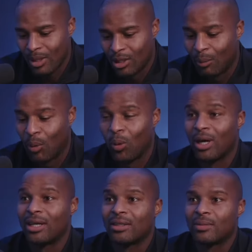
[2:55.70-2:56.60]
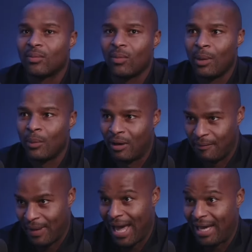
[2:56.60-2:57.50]
Number 1, I'm going to
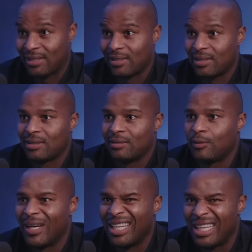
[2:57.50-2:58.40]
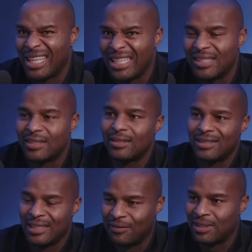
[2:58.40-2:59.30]
fast for at least
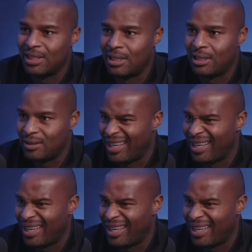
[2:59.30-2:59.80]
17 to